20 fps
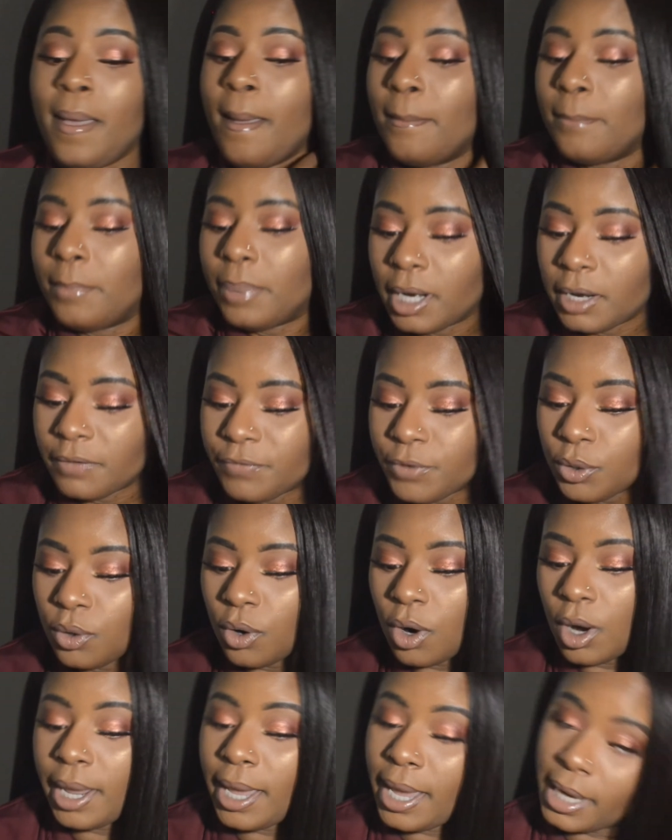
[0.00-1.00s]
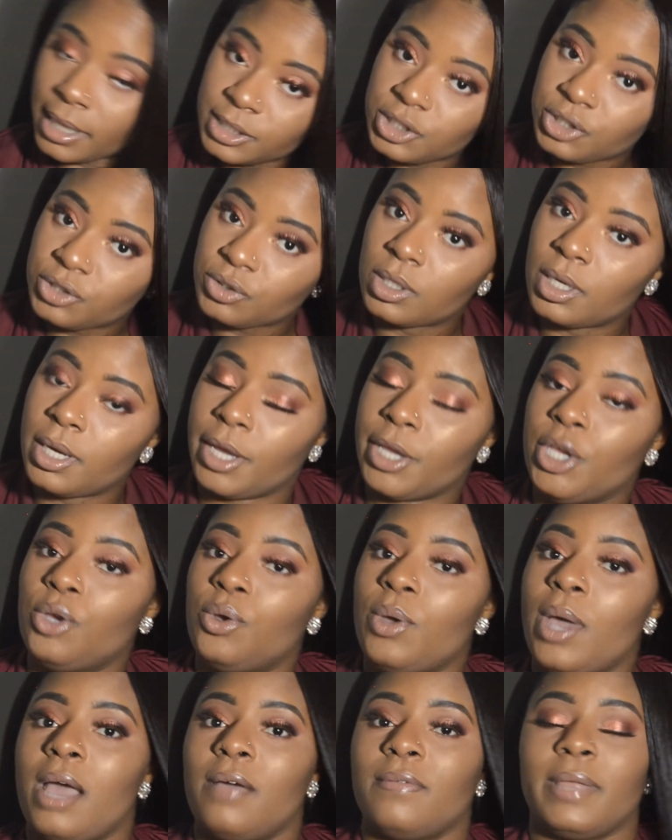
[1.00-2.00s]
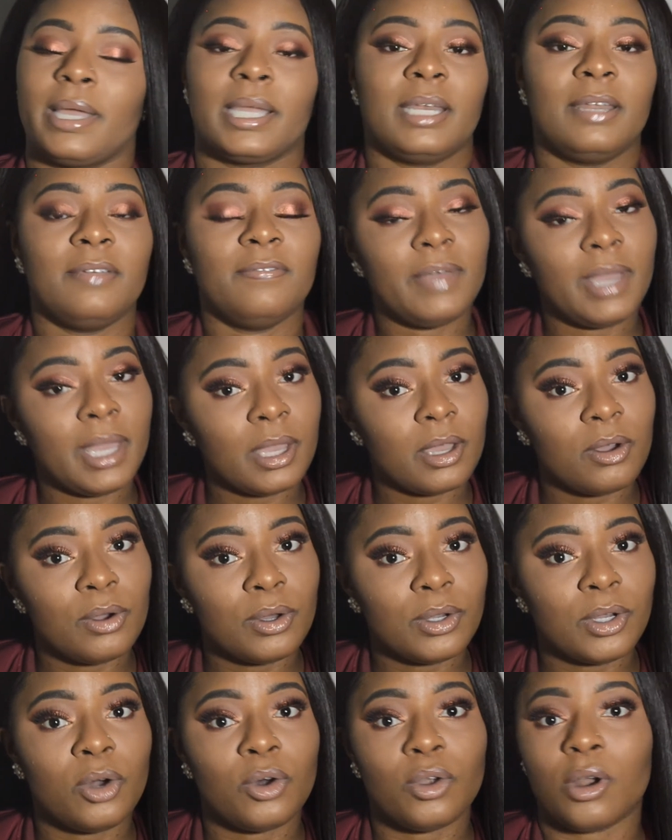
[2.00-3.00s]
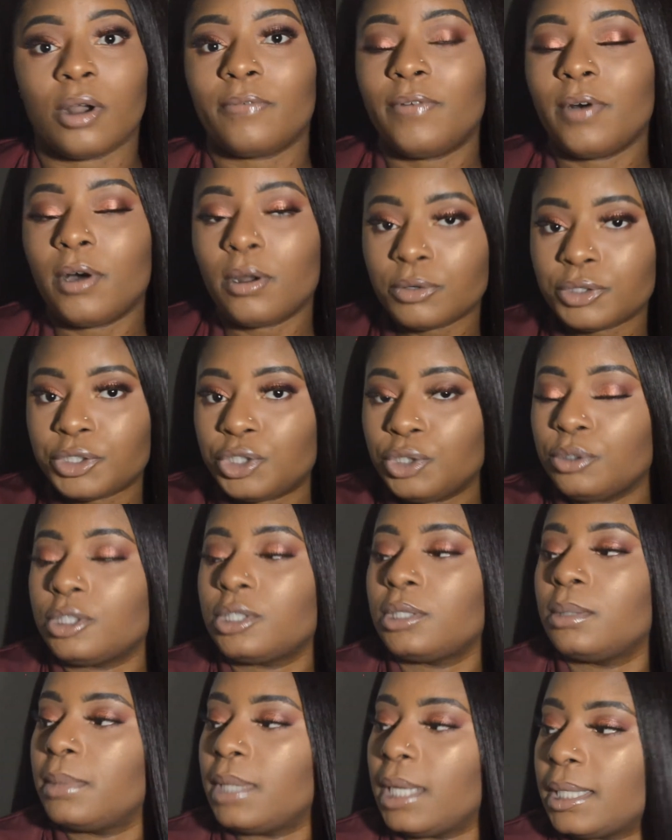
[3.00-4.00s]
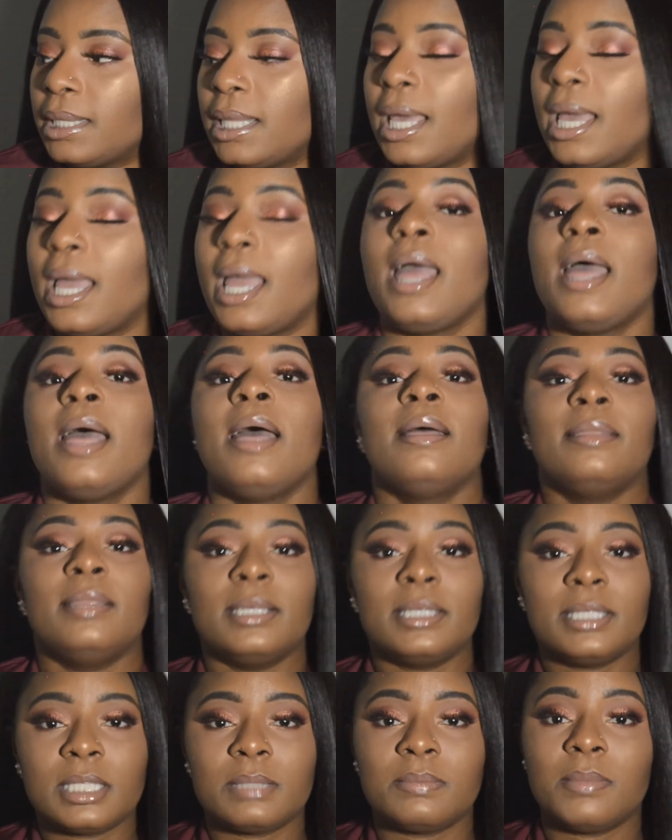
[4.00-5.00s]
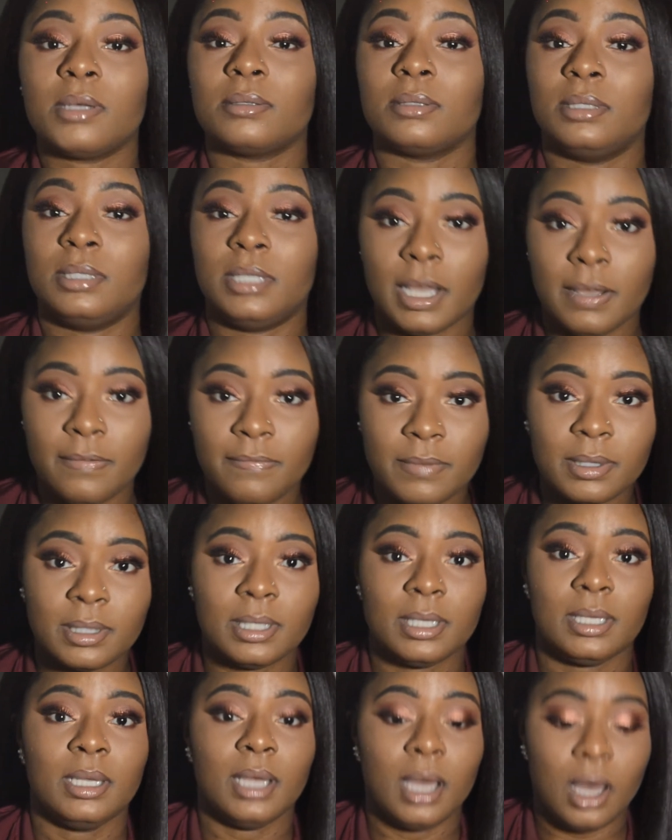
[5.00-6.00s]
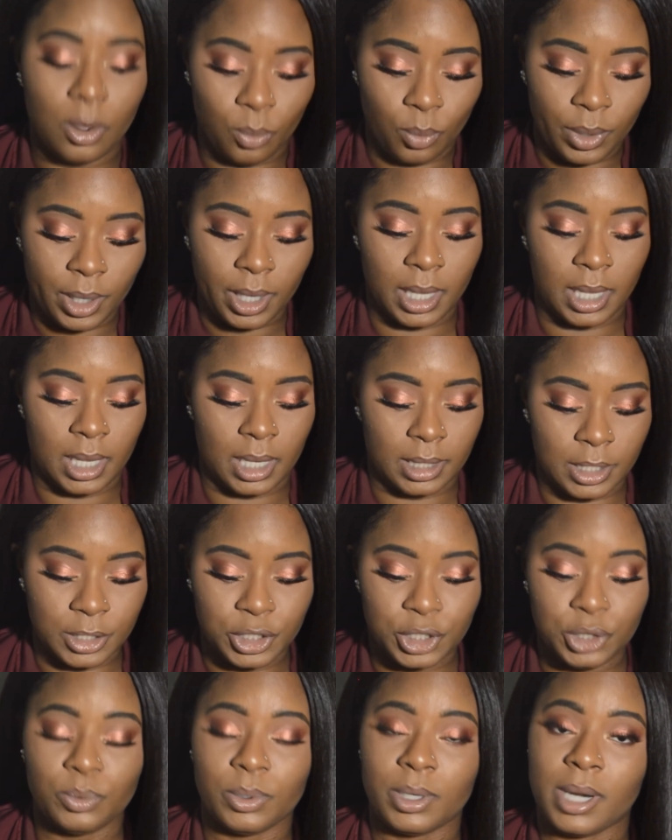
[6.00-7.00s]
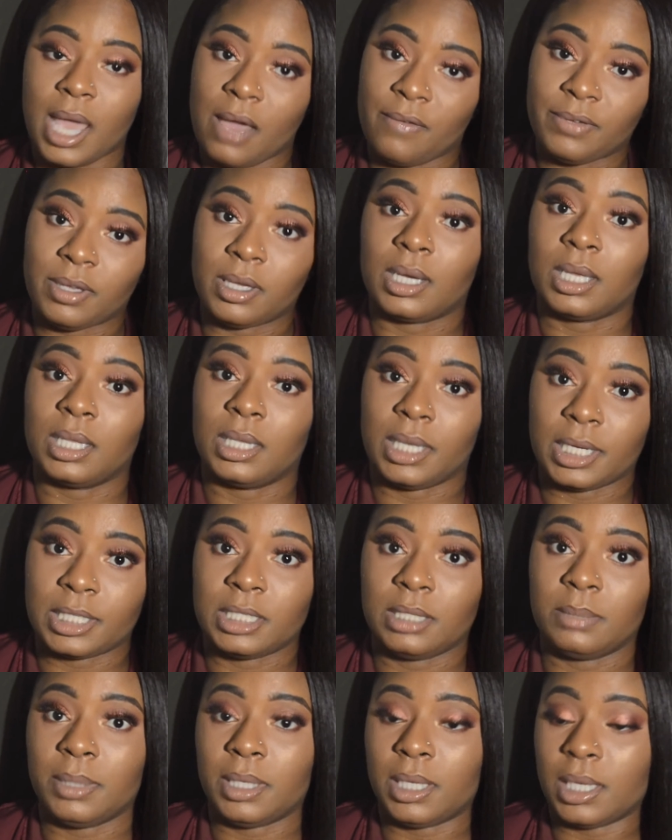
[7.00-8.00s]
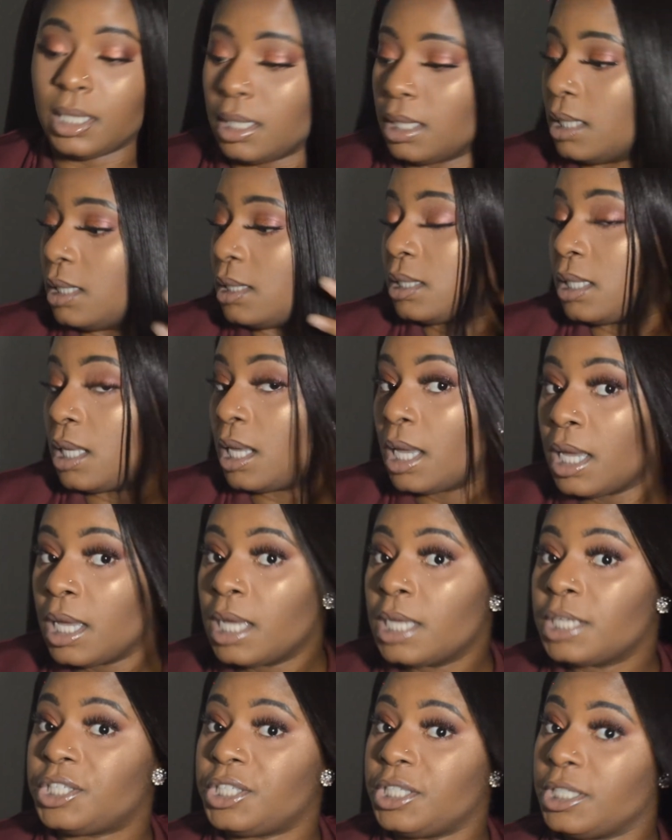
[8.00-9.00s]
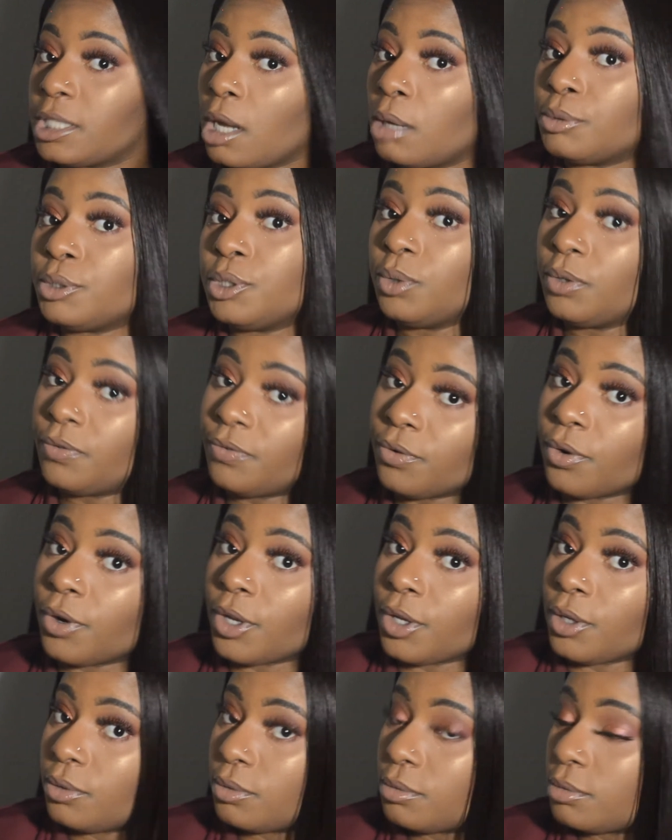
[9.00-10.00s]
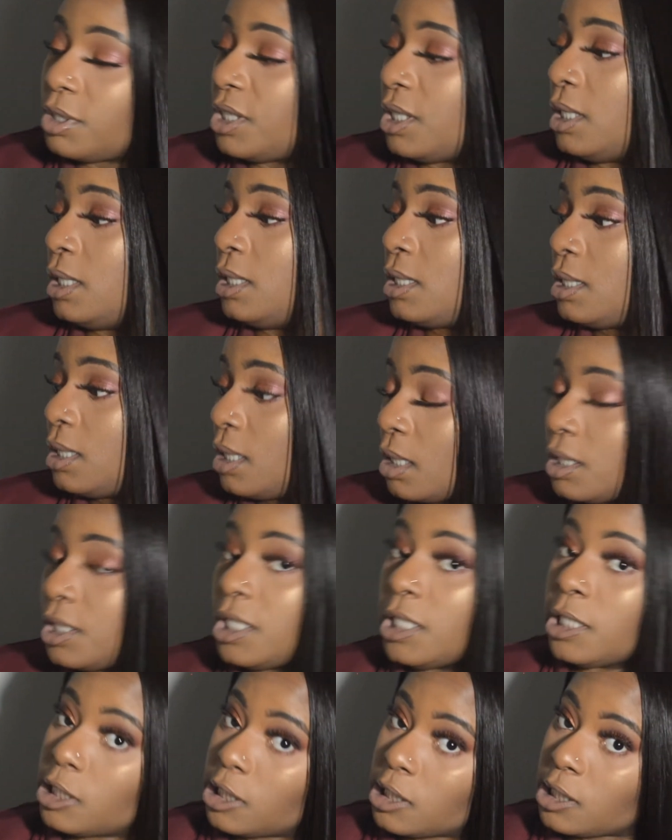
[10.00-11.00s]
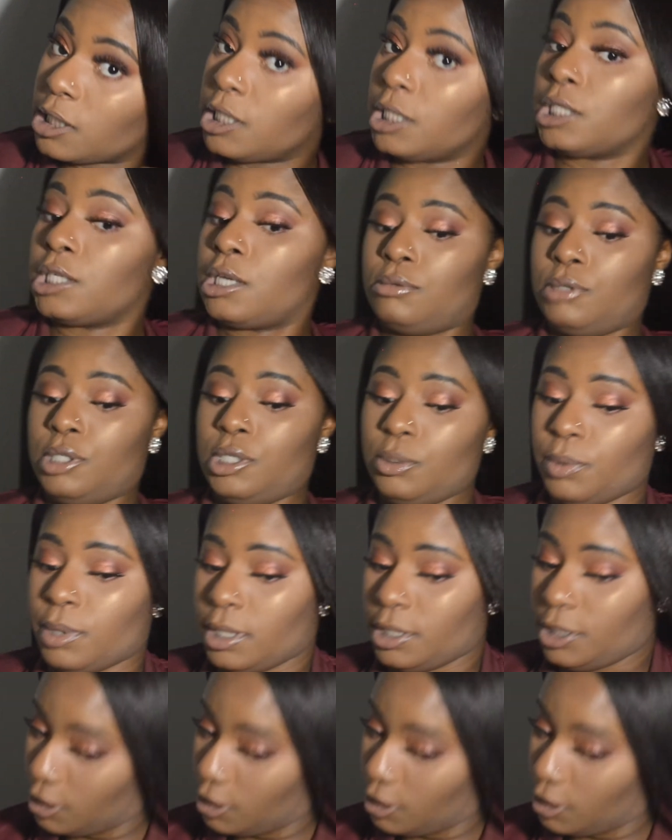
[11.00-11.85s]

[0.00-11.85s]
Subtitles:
But if you are extra and you have like an event going on or a photo shoot or something like that, this is most definitely a wig that you want to have in your collection, because she's gonna do it for you. She's gonna do it.